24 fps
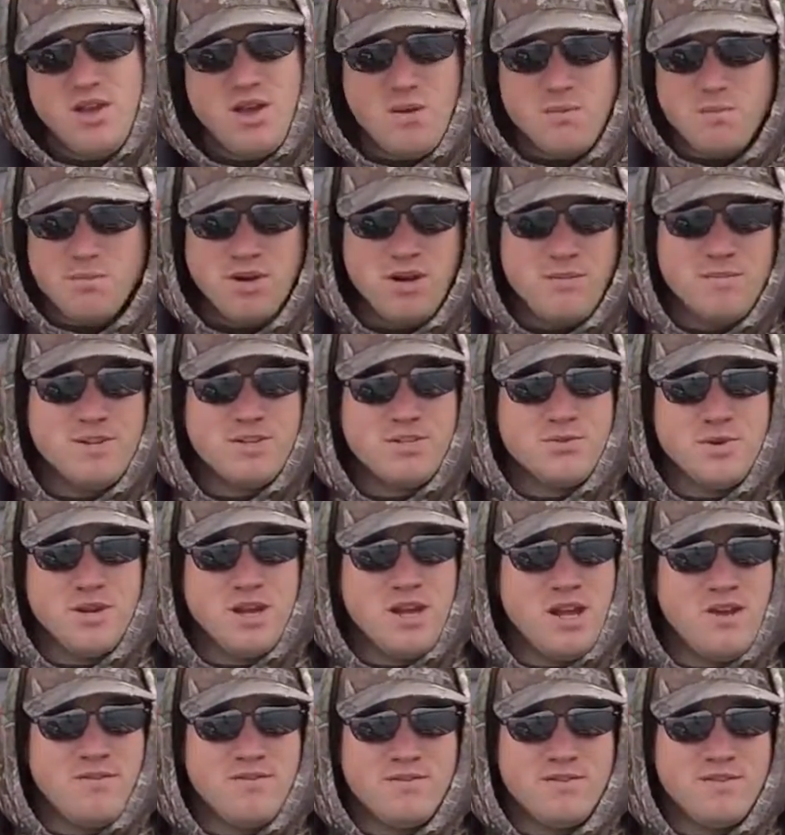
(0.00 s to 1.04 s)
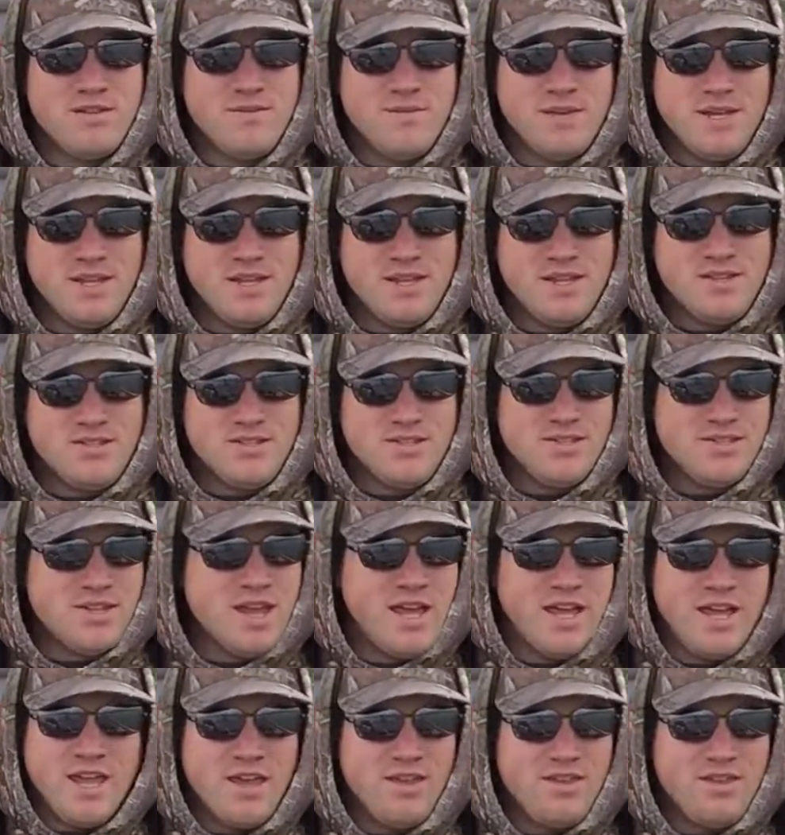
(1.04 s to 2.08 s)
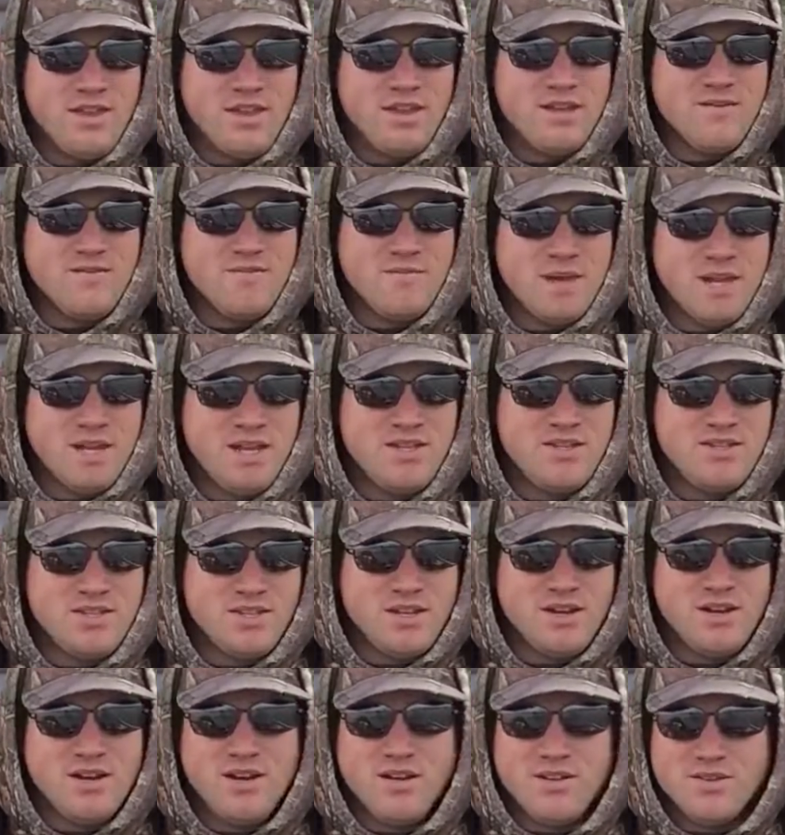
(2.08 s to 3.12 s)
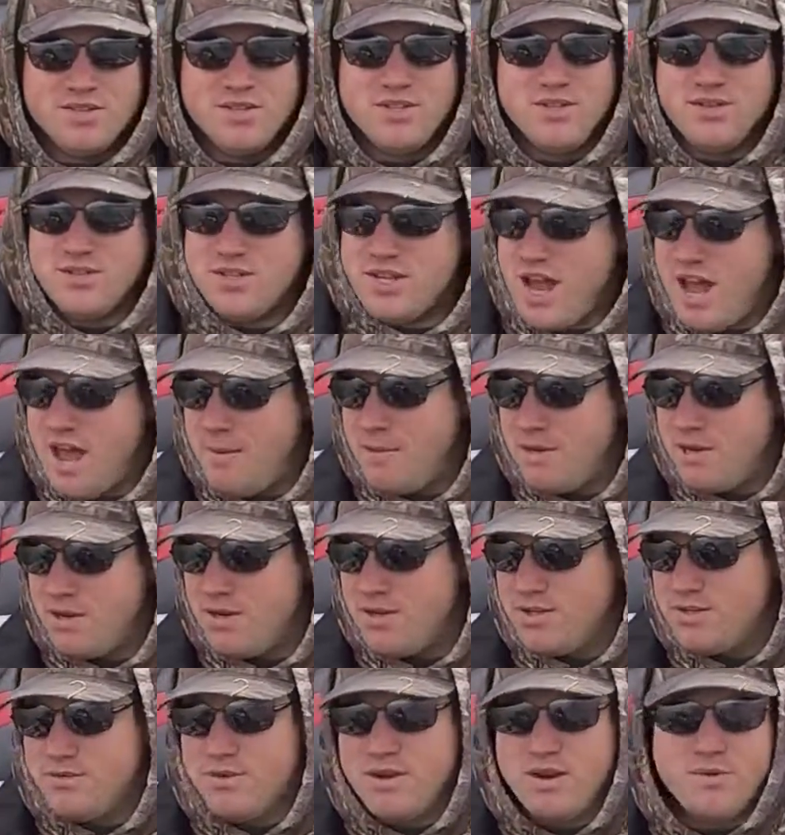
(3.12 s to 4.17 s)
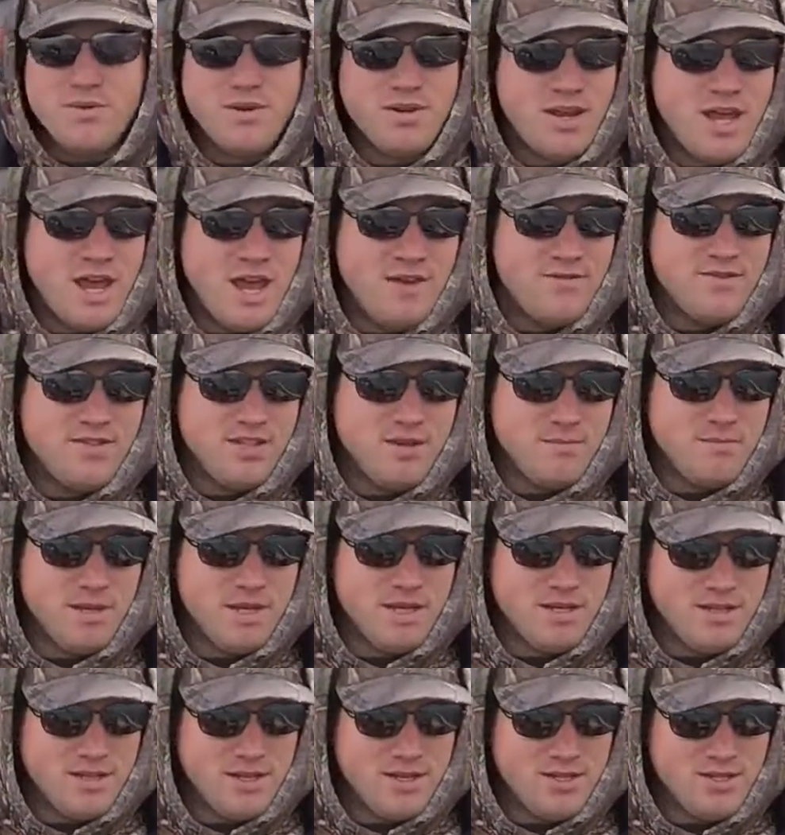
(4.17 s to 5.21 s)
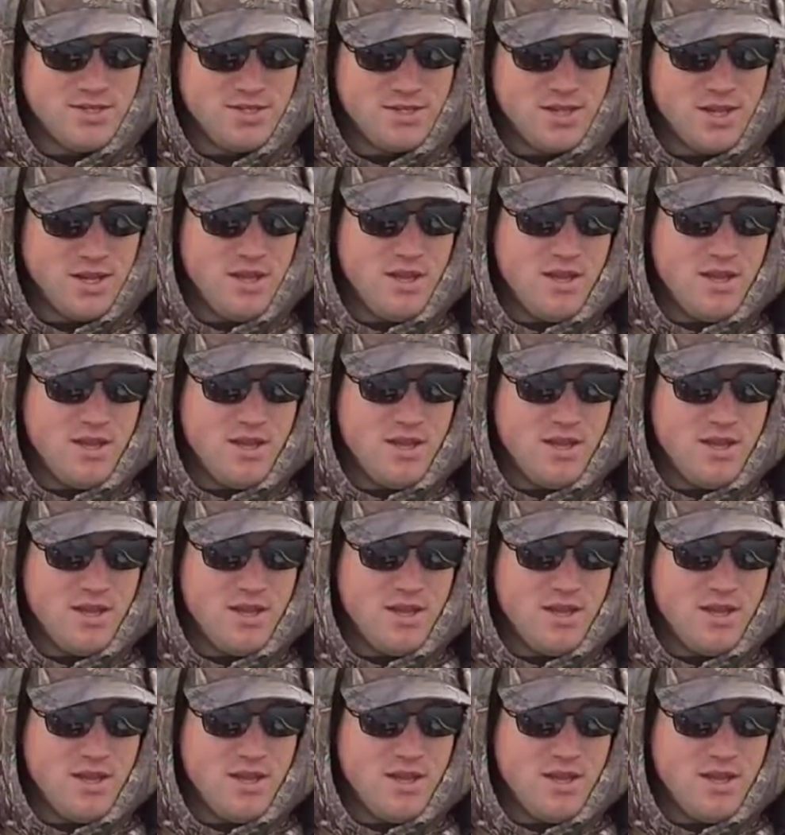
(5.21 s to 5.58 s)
pretty much whenever. I mean, this is, I can't think of many scenarios in those time periods where I wouldn't have something like this